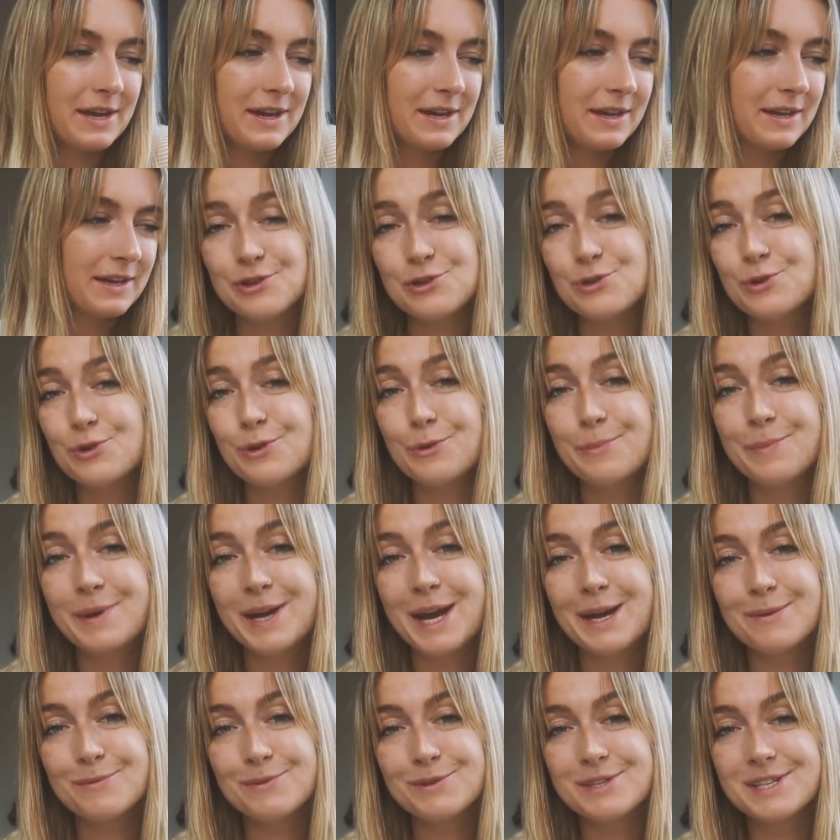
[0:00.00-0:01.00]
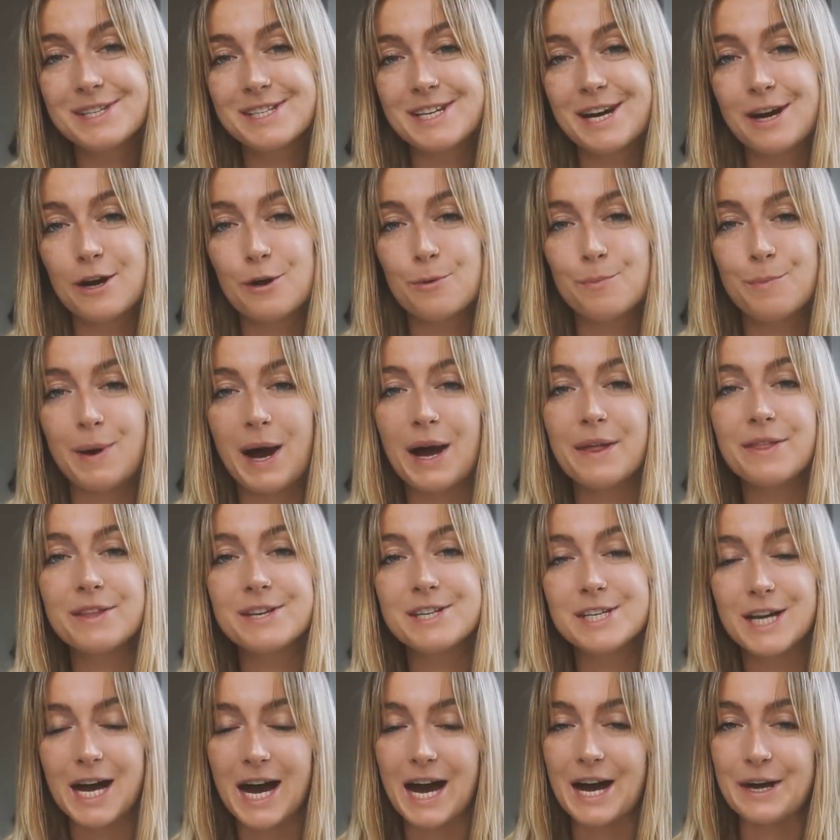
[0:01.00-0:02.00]
As you will be able to tell by the
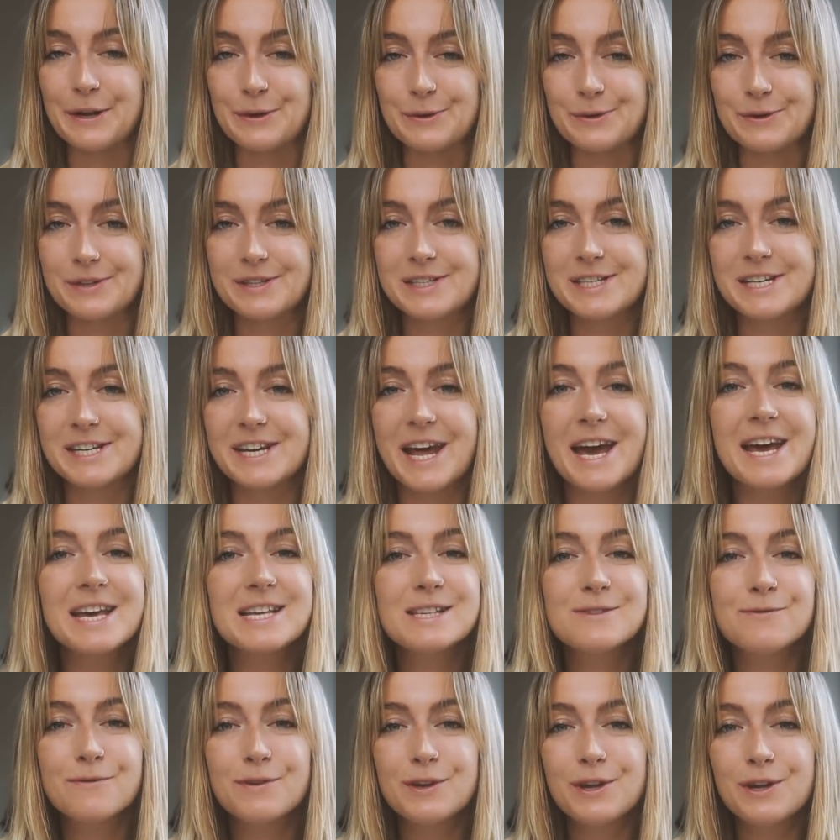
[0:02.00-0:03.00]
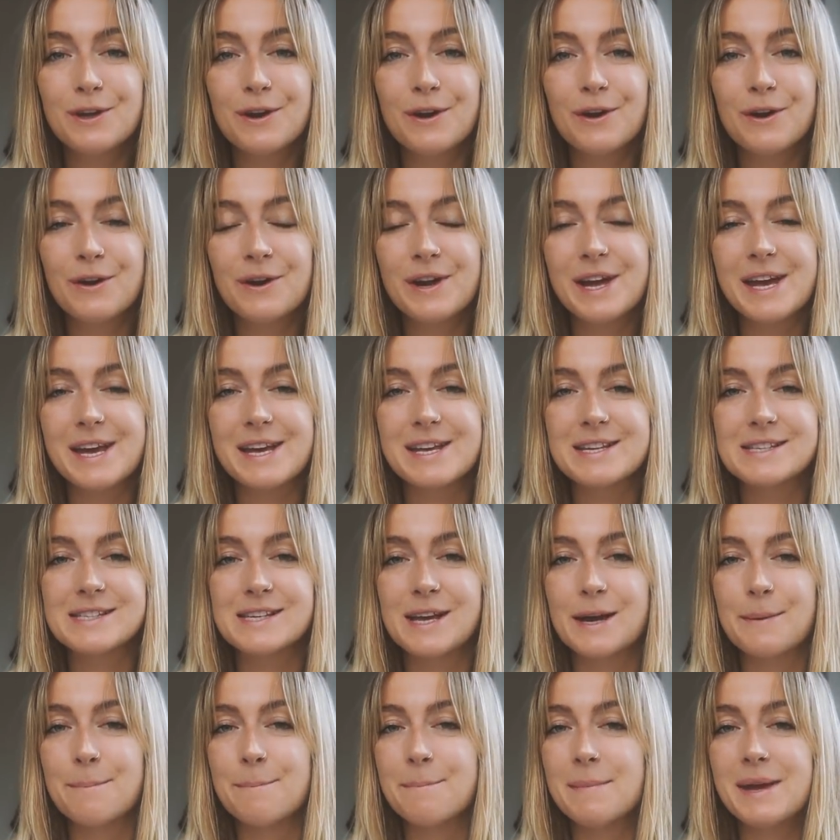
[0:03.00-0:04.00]
title, today's video is
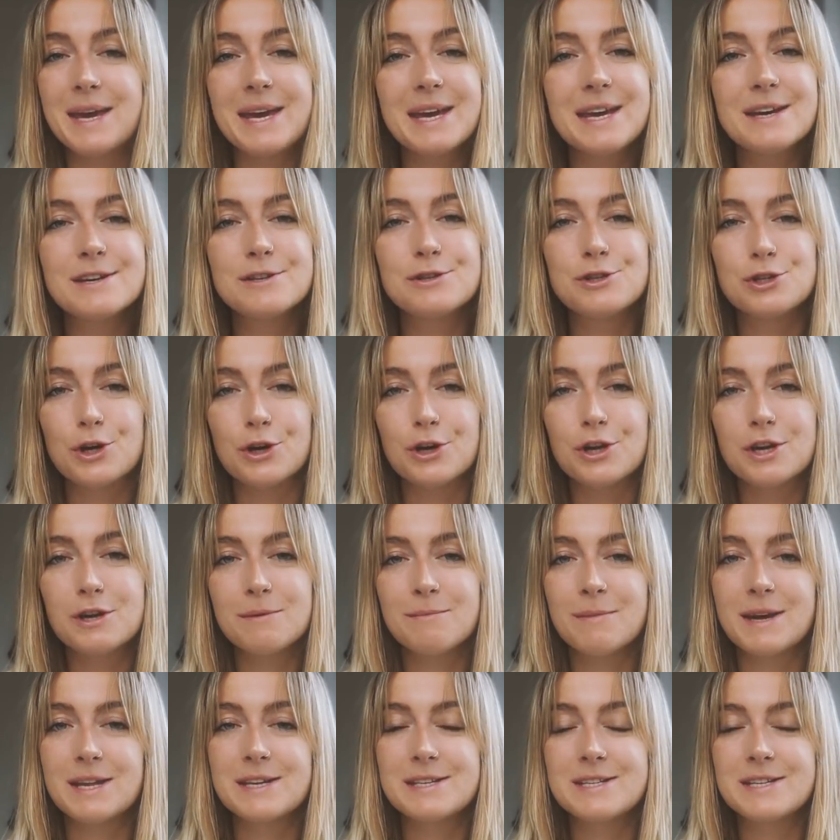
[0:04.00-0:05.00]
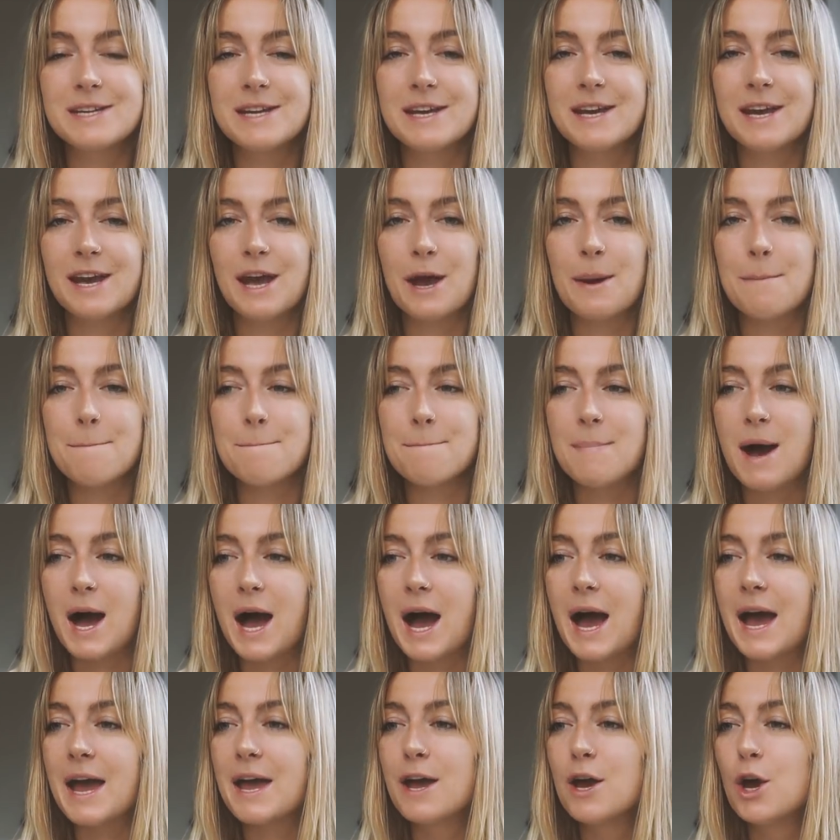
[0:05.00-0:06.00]
me documenting
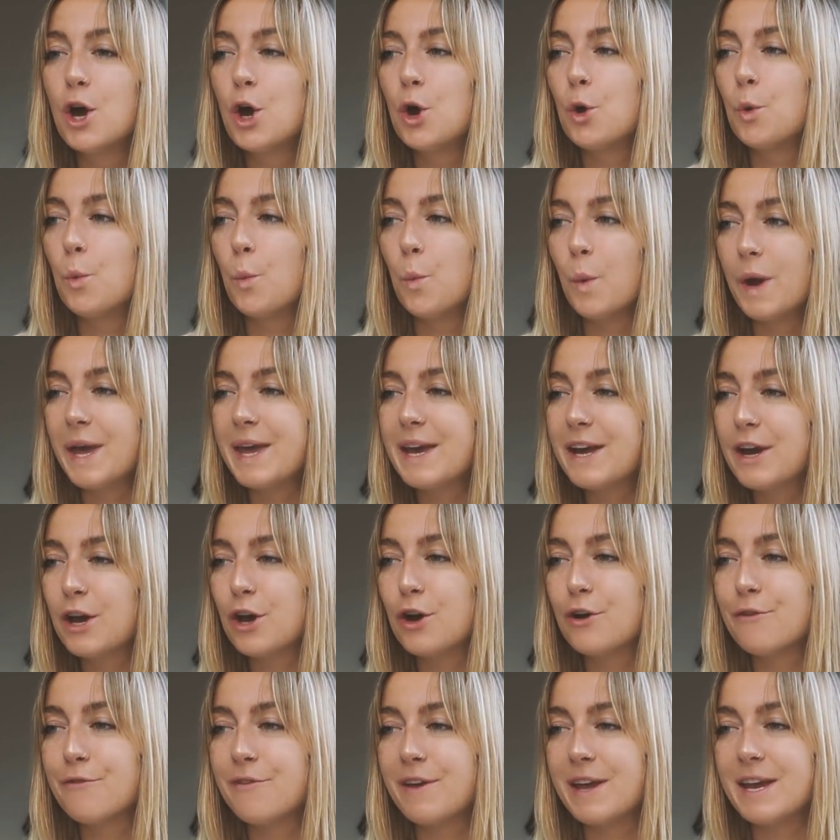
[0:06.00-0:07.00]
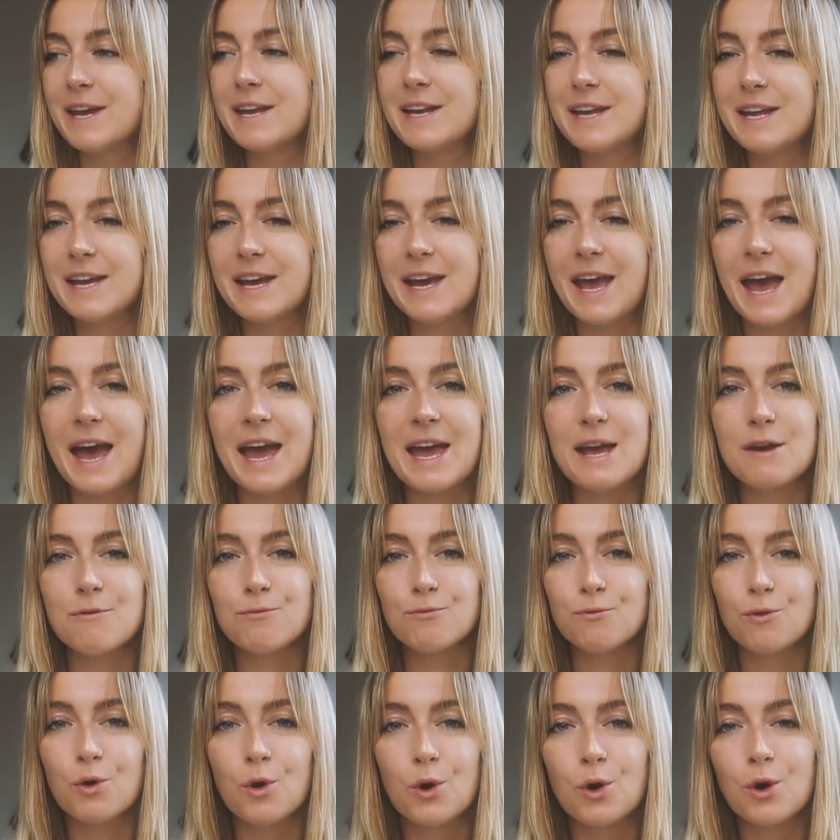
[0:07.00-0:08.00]
my week of eating a
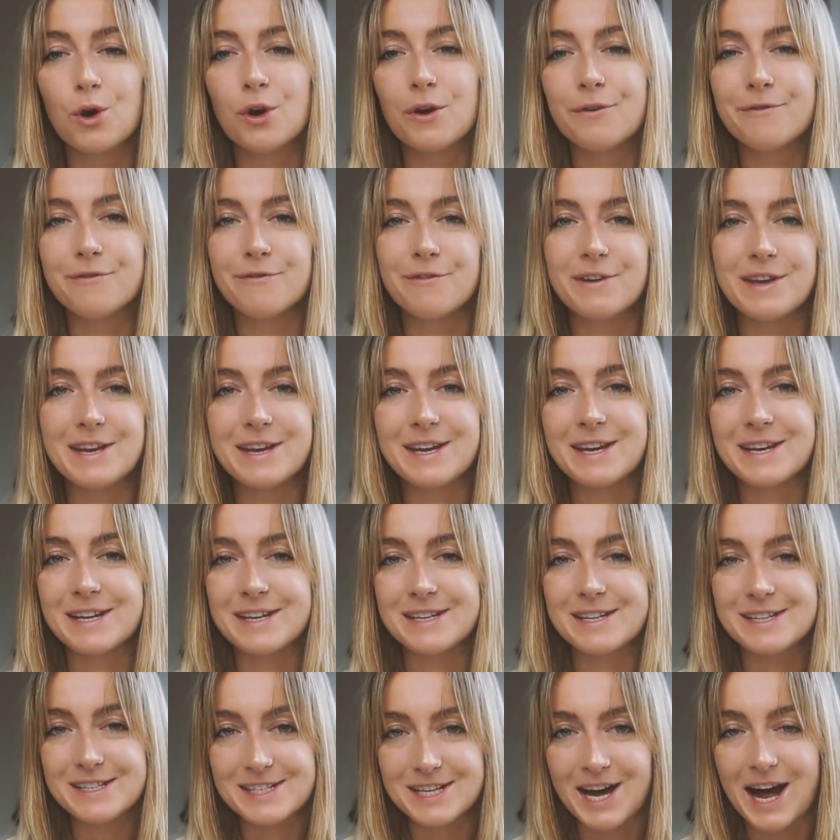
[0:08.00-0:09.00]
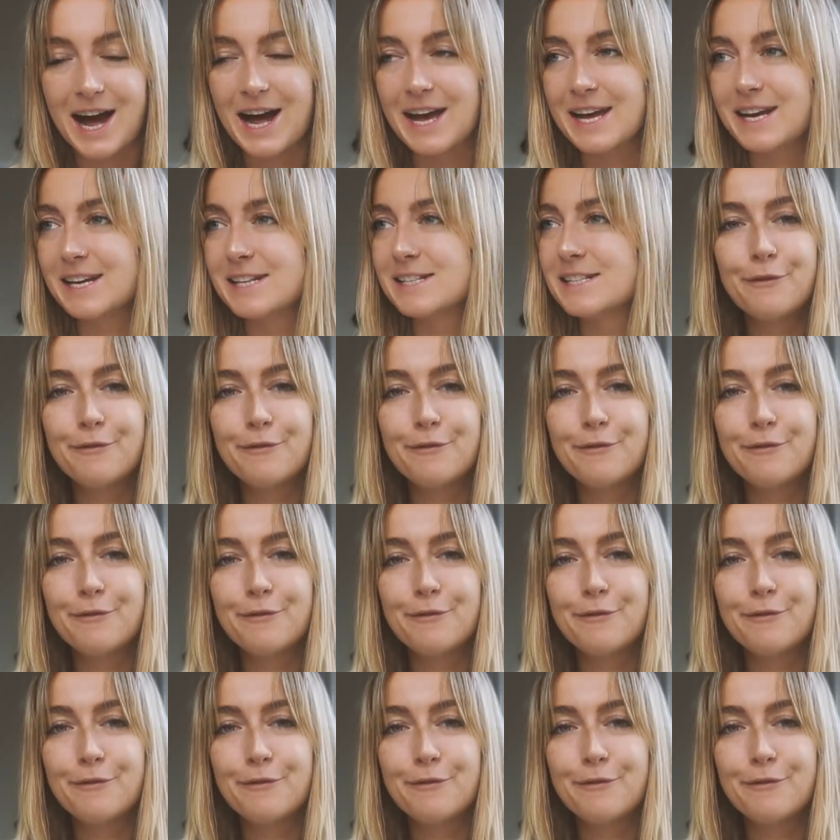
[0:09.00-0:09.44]
raw vegan diet.